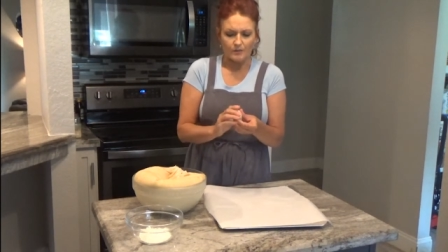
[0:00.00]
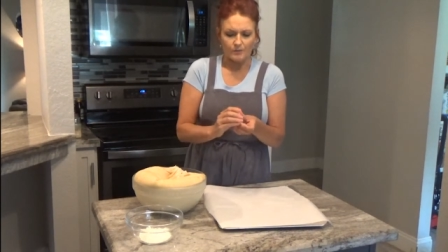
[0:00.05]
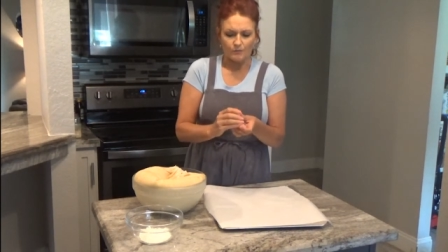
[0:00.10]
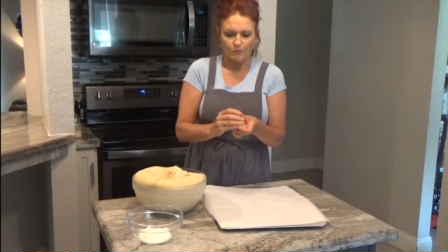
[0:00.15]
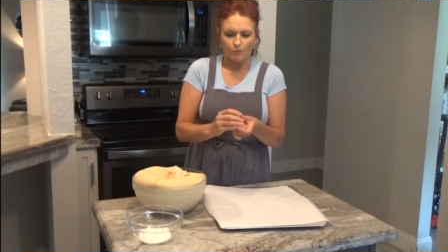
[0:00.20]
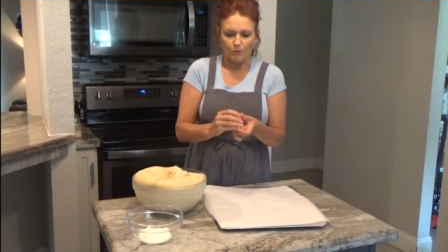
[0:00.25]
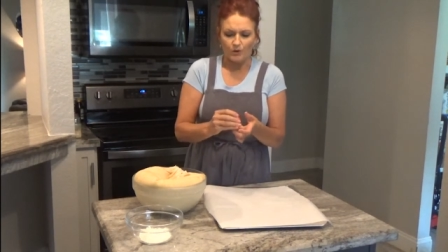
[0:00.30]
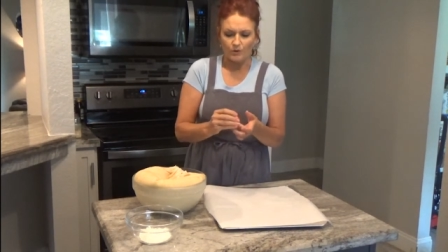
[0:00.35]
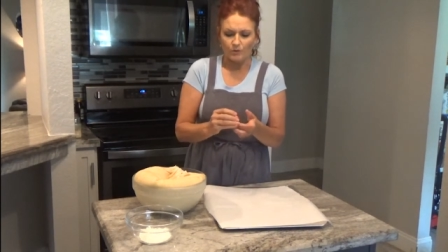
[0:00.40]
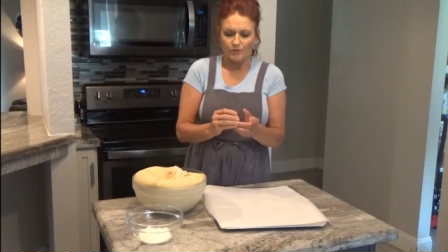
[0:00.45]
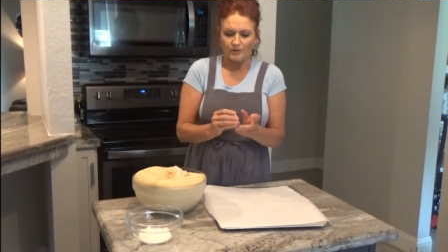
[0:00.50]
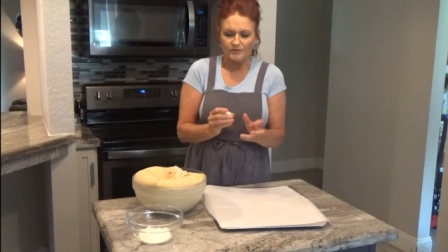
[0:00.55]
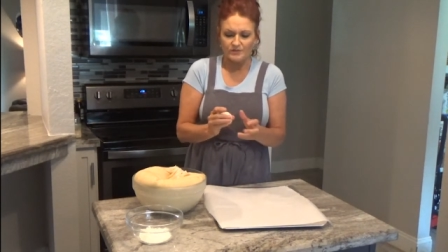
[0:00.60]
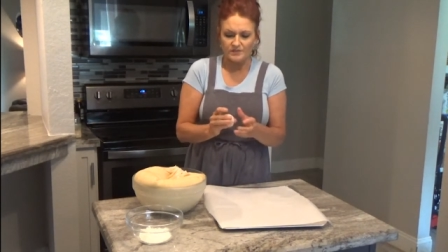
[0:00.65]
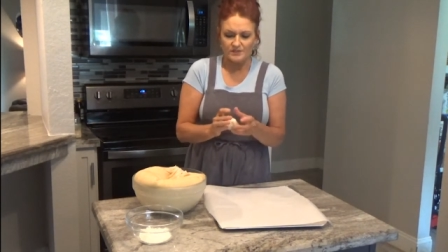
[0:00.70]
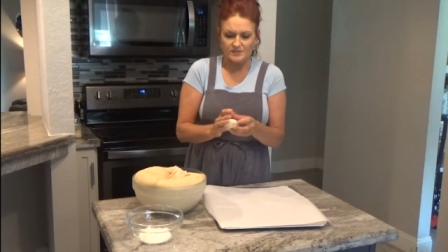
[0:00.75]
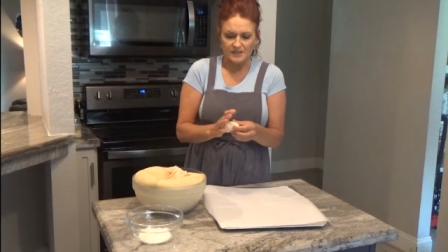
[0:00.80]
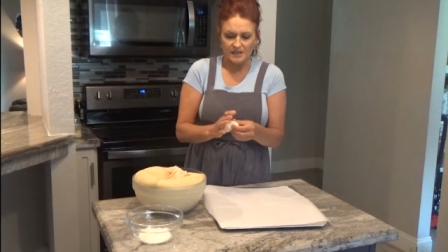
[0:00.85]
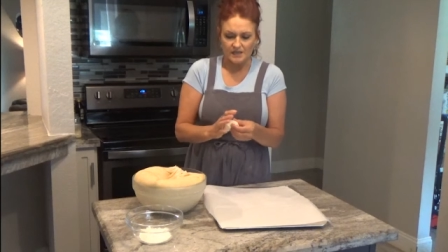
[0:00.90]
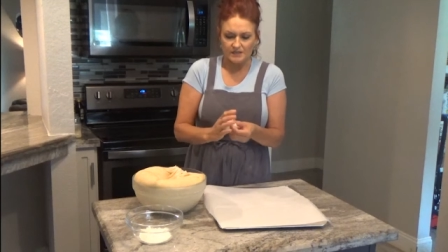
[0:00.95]
What we've
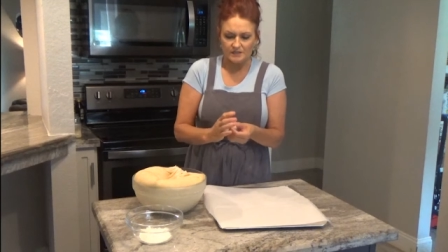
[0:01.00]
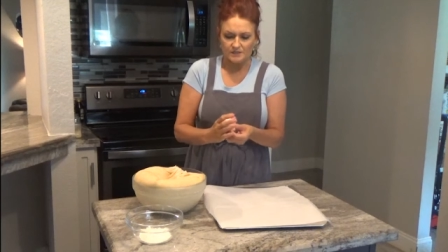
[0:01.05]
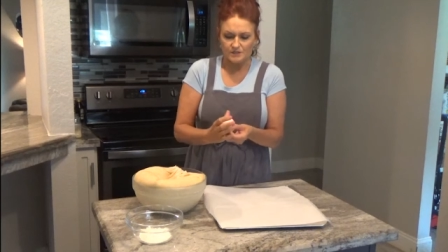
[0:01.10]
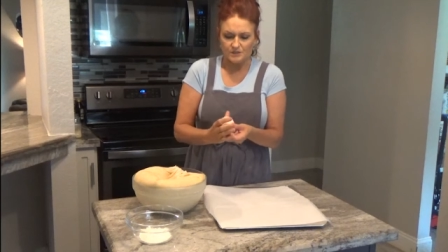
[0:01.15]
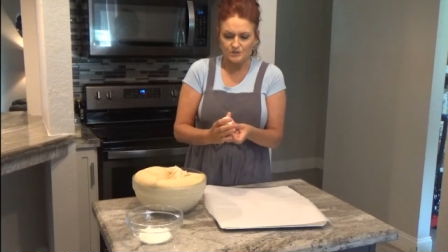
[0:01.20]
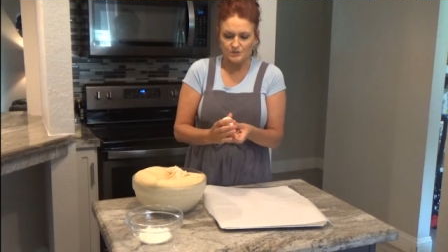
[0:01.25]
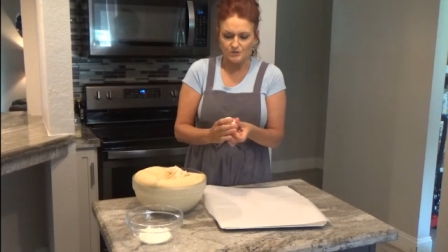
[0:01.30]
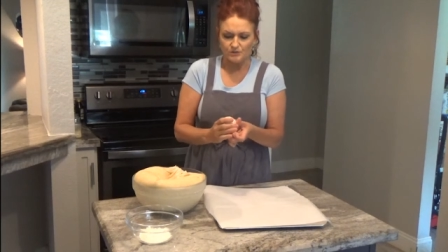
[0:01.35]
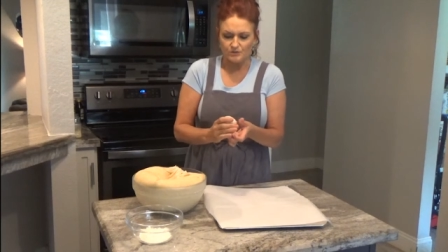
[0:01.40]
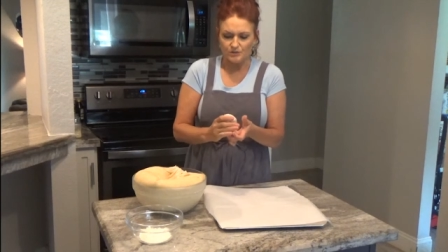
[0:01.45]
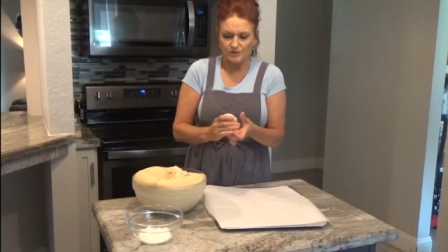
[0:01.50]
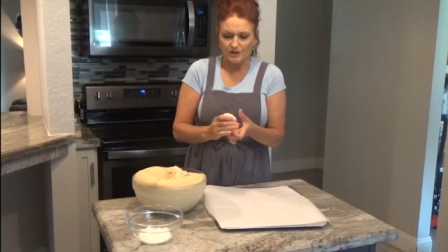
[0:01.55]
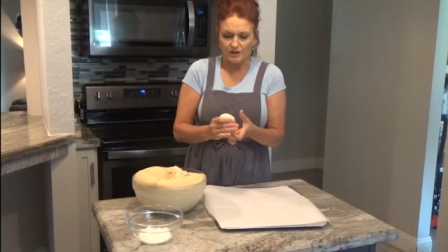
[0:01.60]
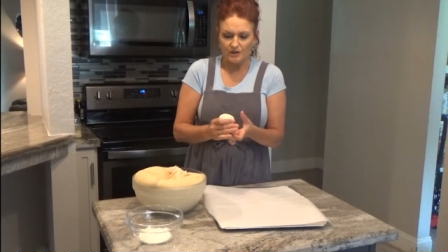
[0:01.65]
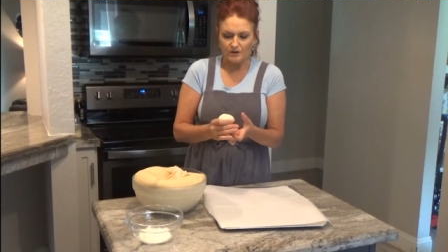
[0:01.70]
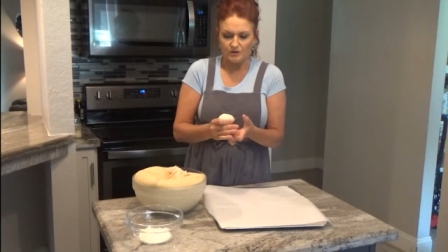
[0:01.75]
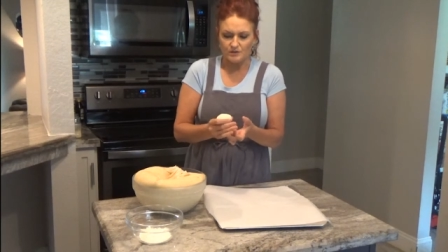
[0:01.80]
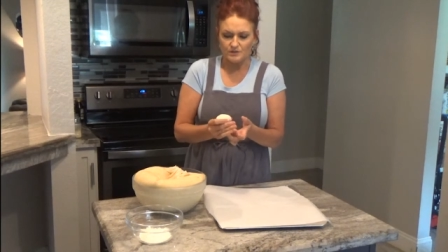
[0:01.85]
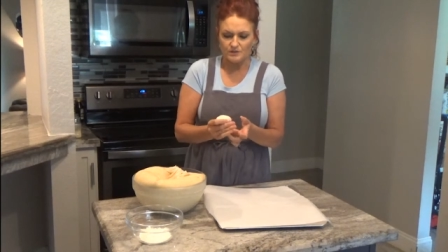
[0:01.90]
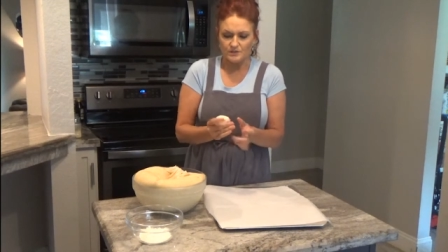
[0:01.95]
decided to do with
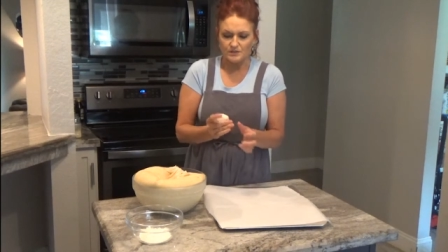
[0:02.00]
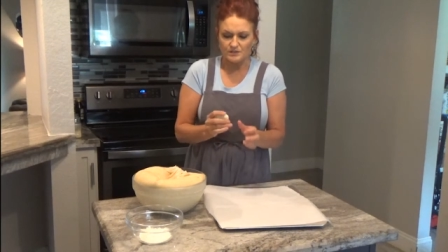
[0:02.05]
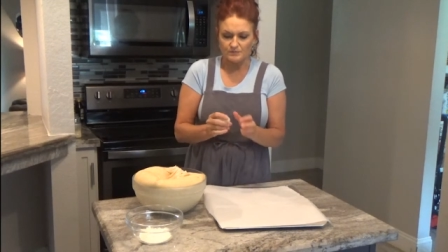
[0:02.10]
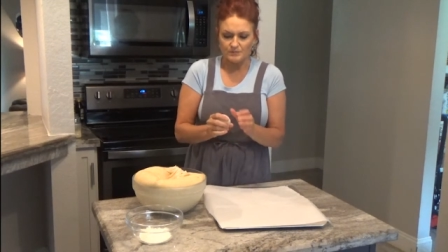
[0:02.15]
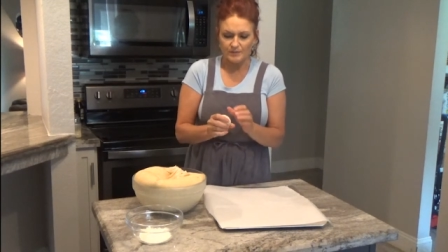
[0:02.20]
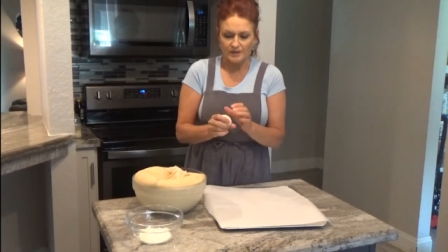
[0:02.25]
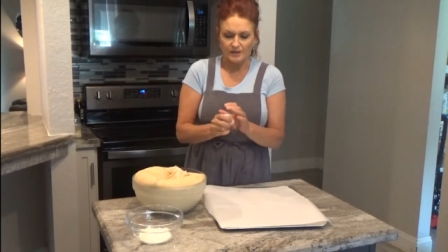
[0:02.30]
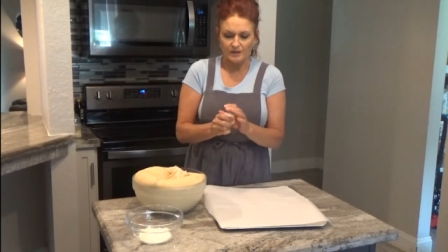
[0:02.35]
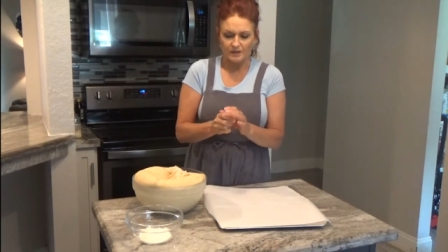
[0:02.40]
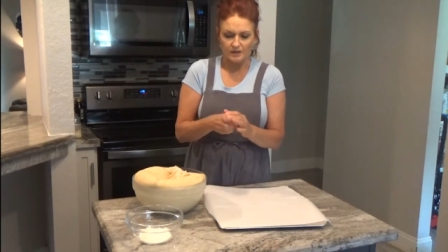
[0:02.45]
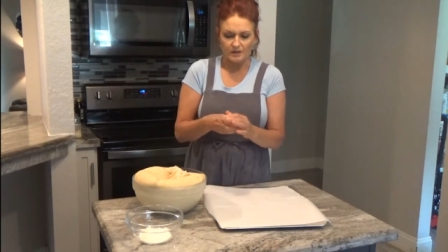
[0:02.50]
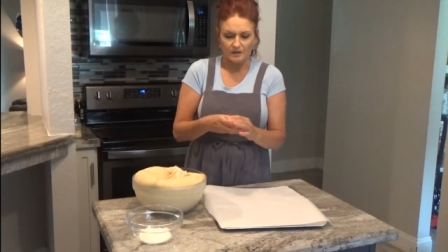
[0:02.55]
ours is make